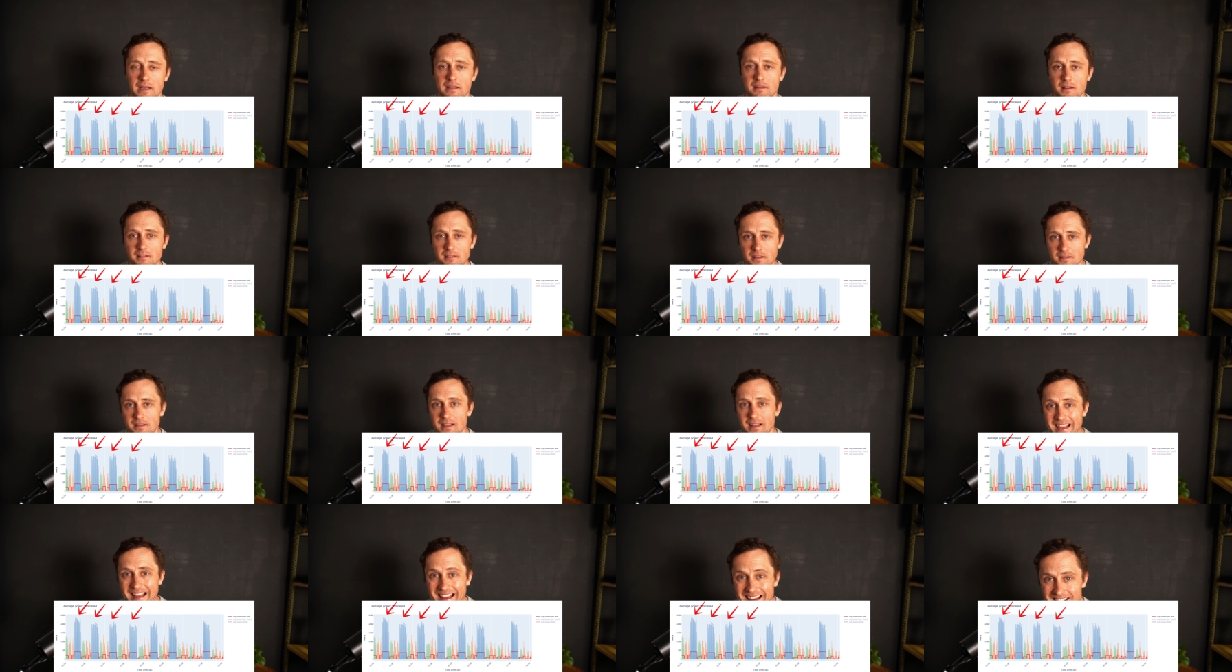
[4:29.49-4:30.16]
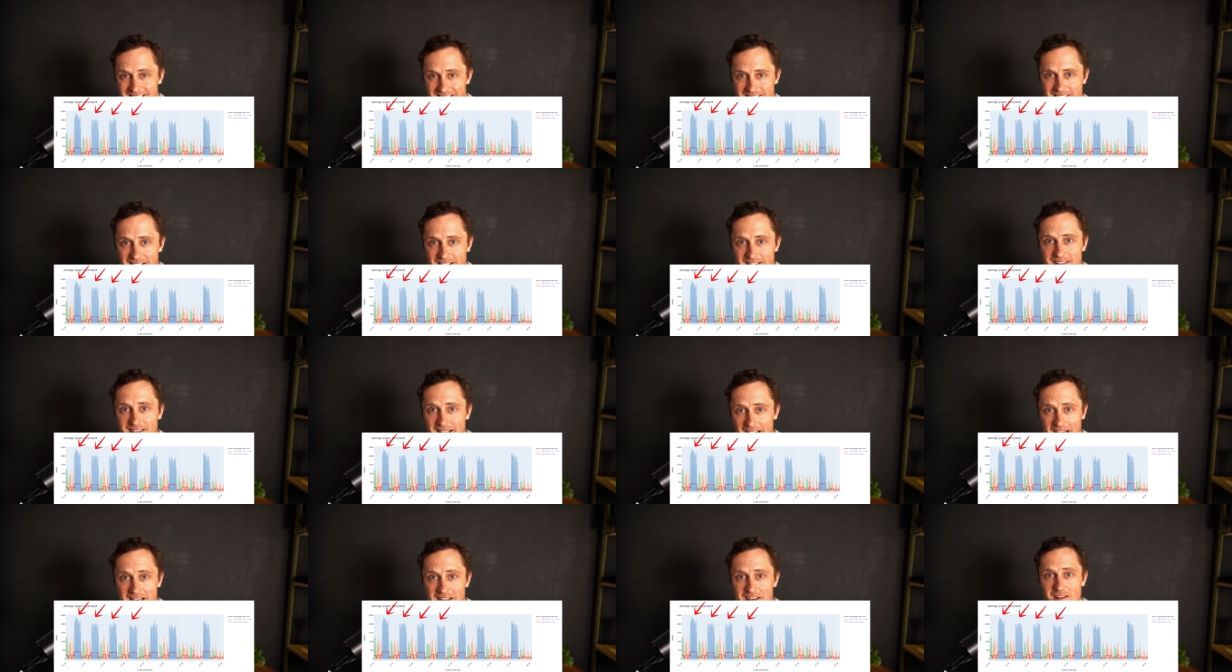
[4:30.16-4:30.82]
This is the
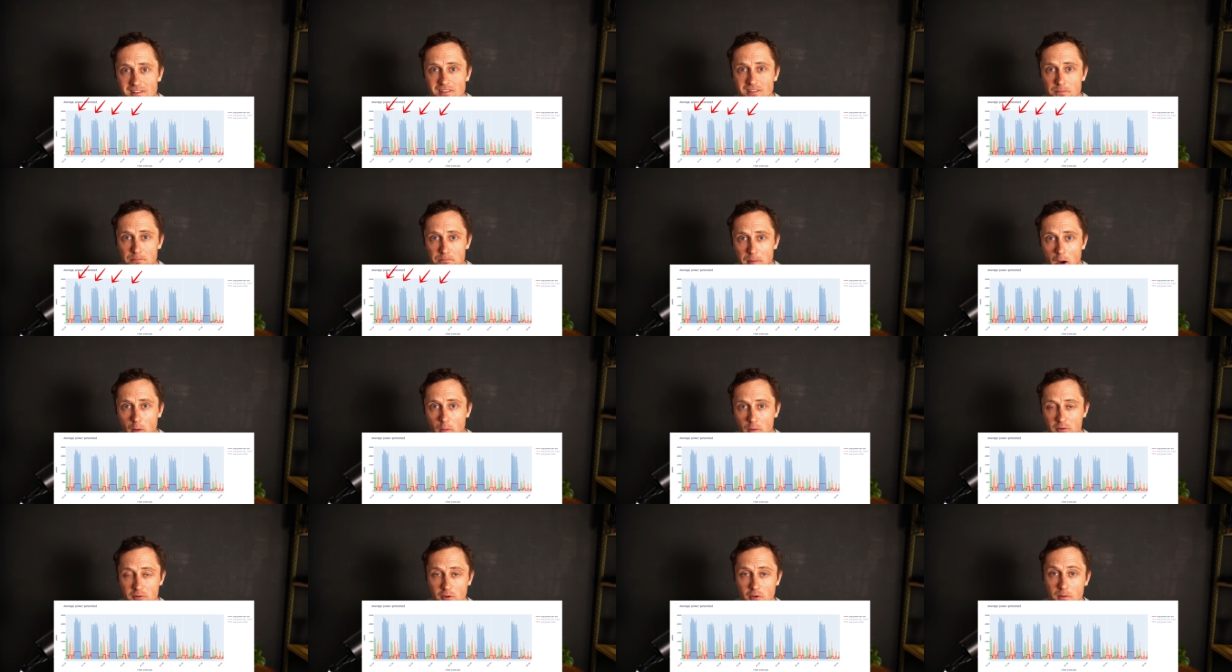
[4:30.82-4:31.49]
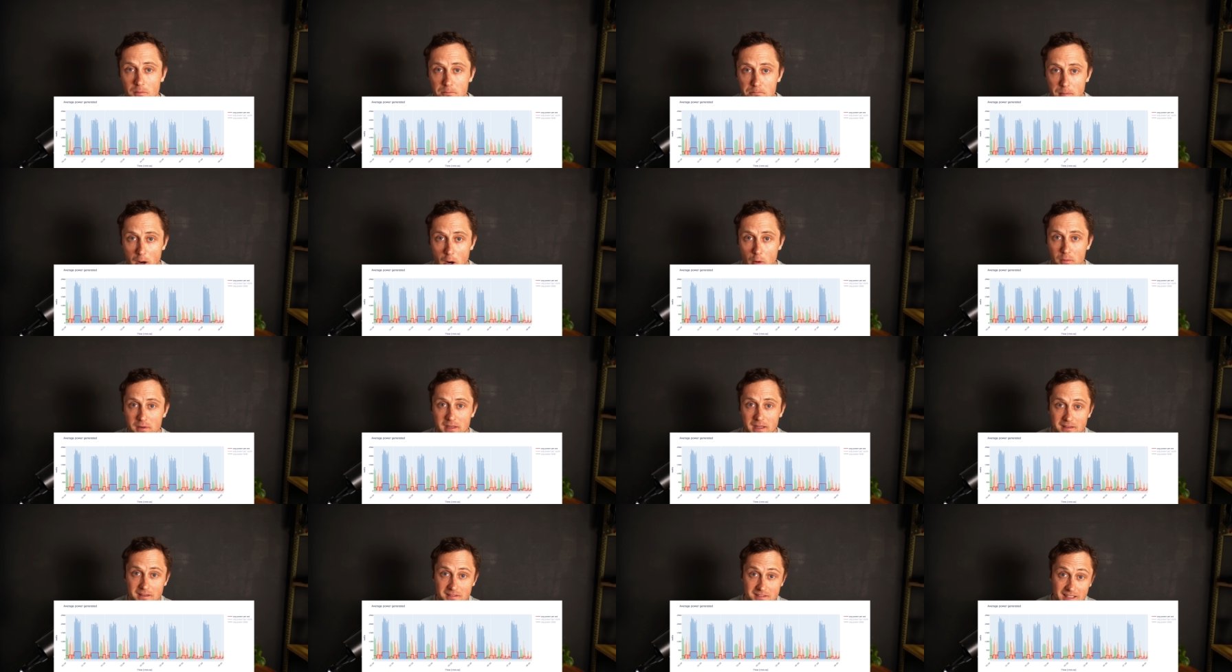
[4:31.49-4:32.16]
instantaneous power, so the power
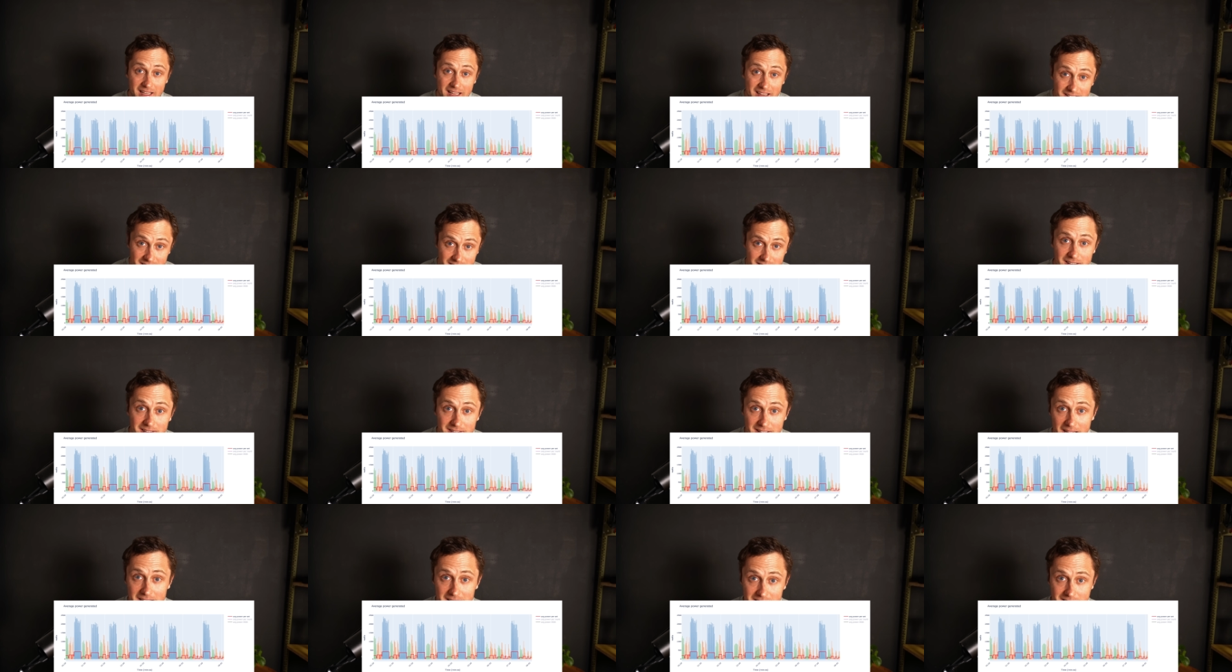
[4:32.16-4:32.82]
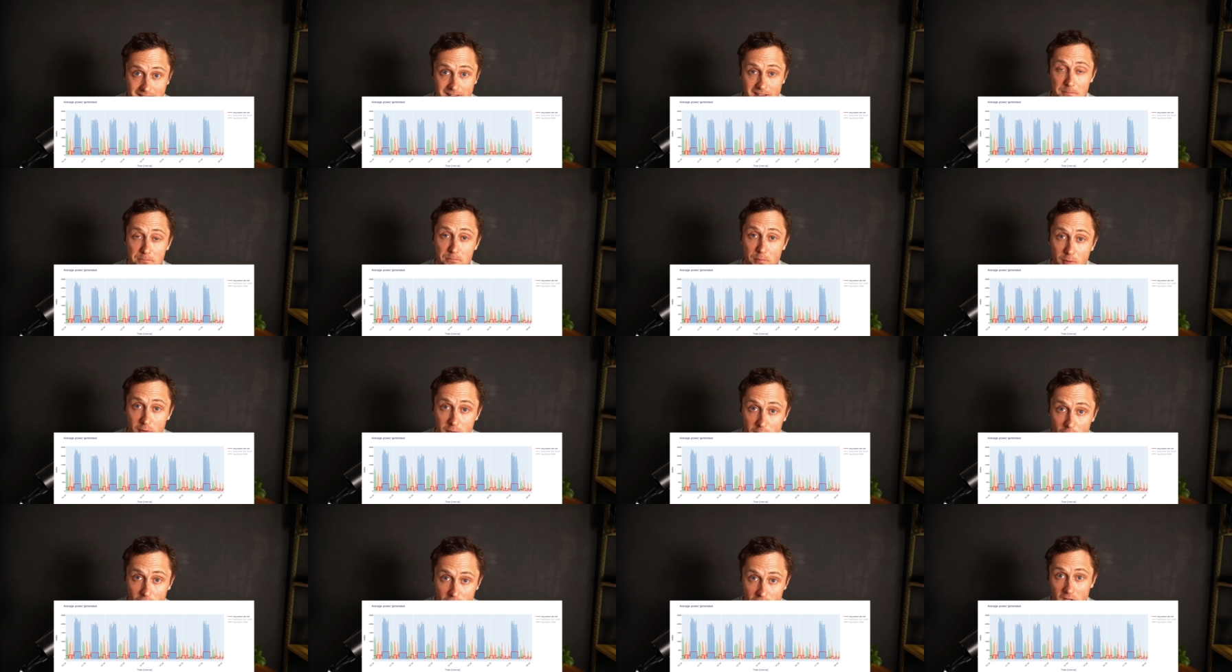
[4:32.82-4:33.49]
that is instantaneously
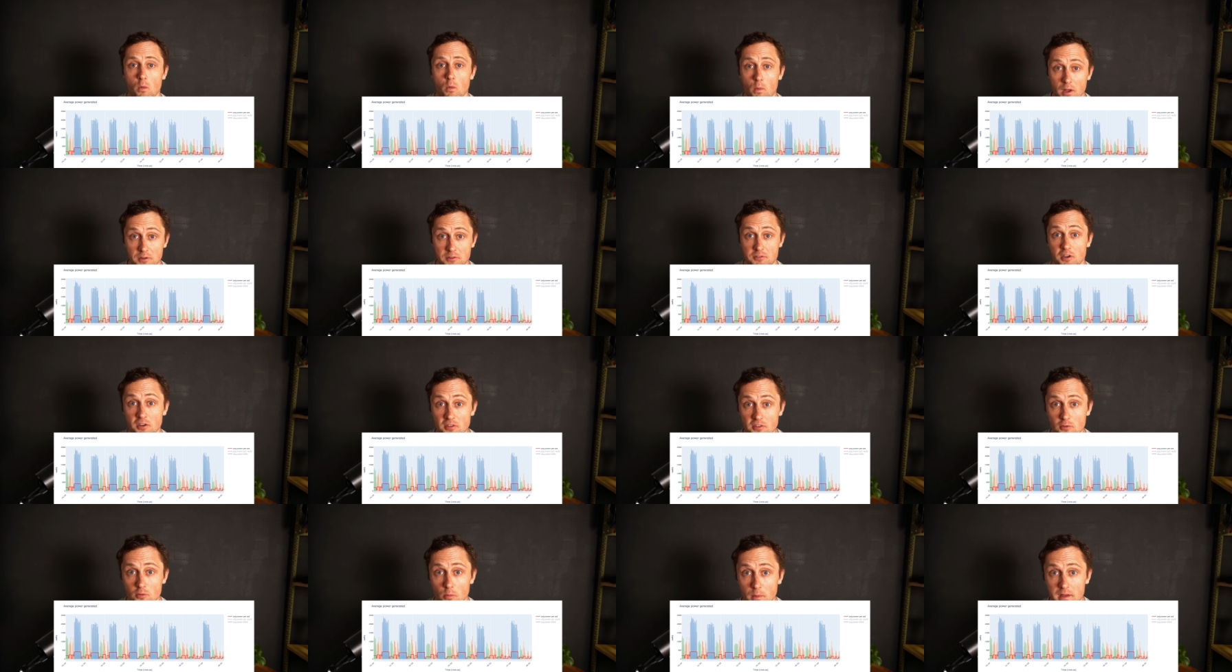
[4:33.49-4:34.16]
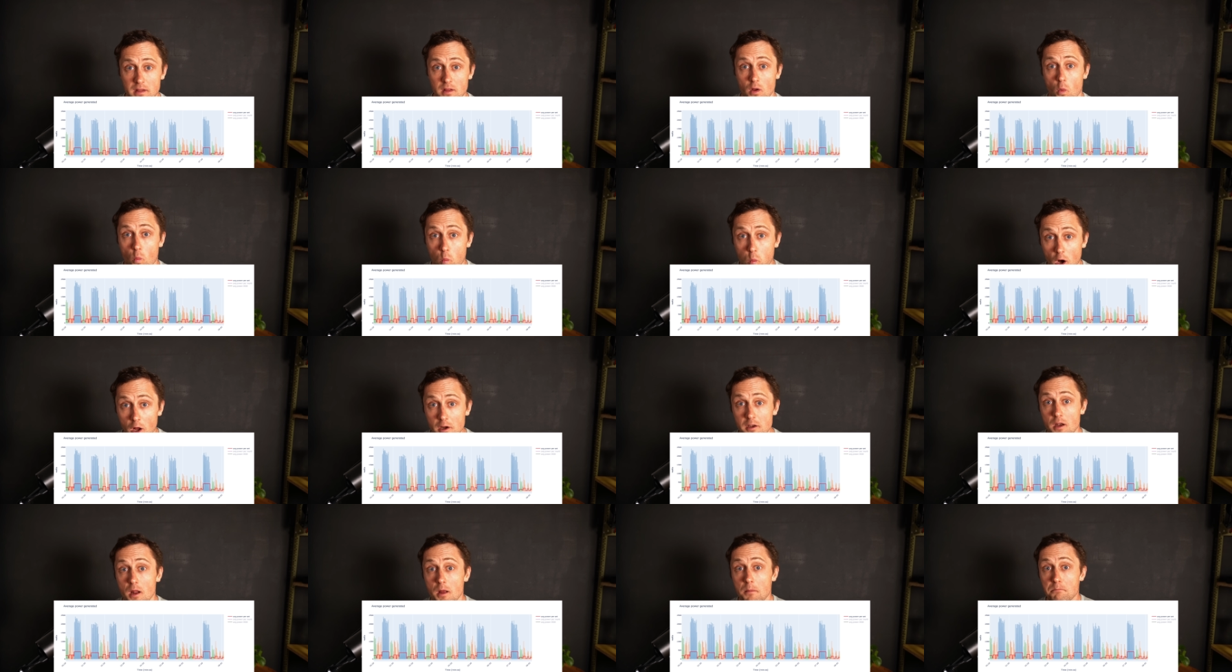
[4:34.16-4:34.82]
produced while just doing
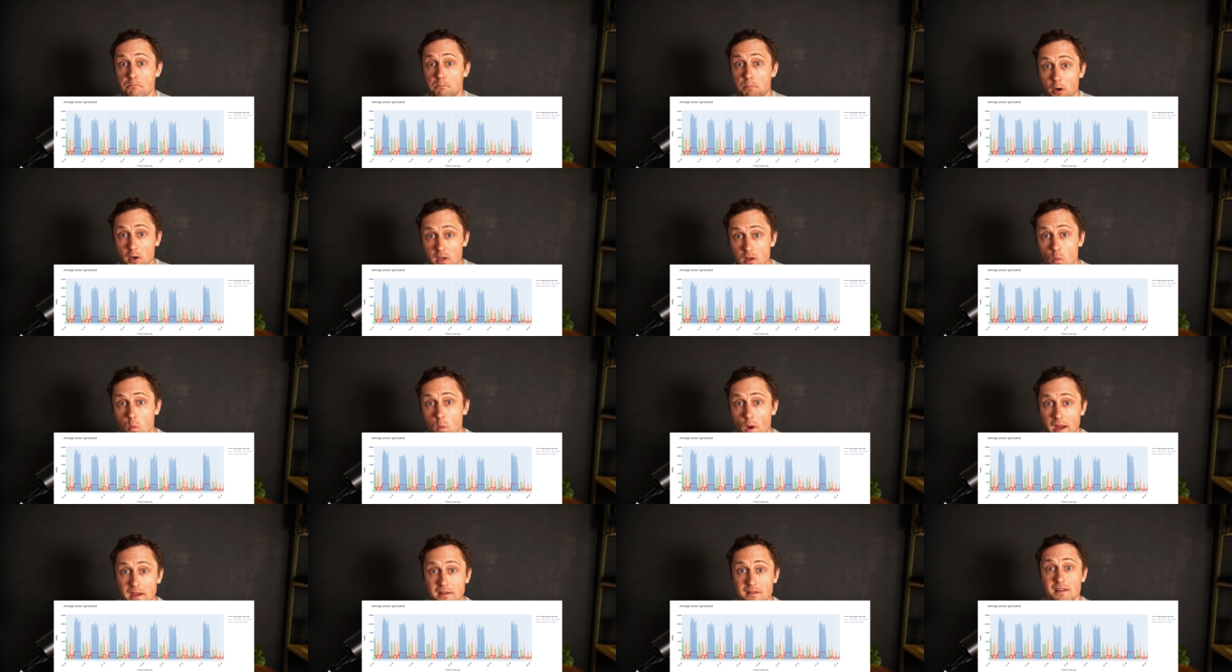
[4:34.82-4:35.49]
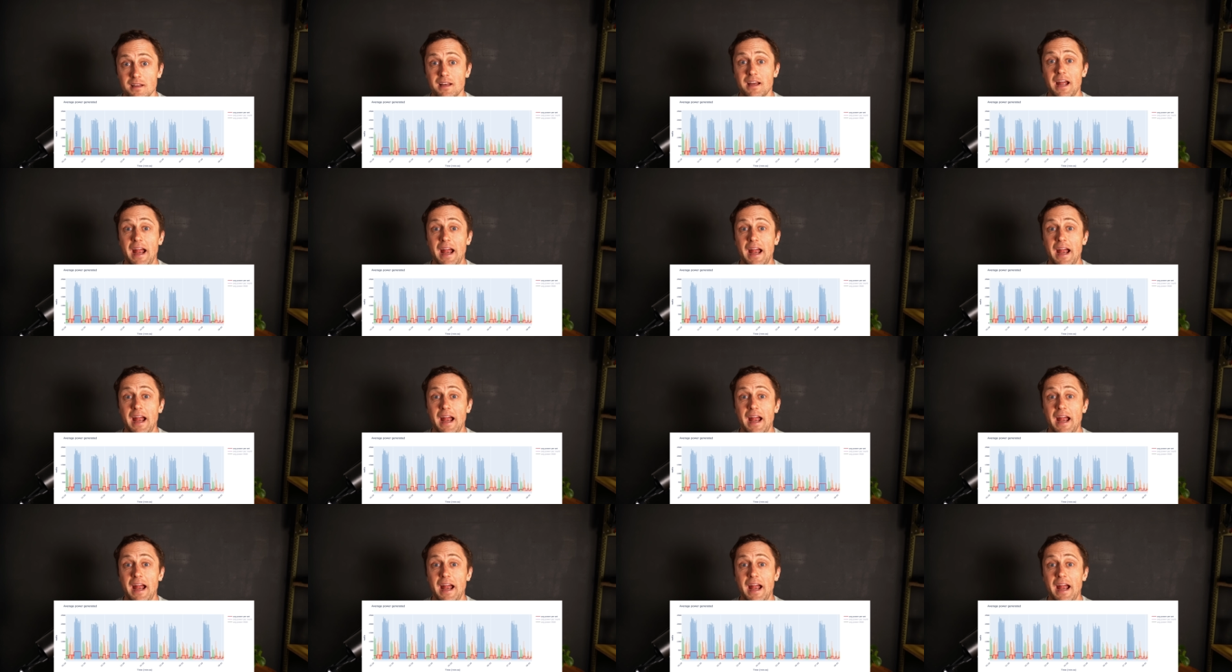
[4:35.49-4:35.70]
one body weight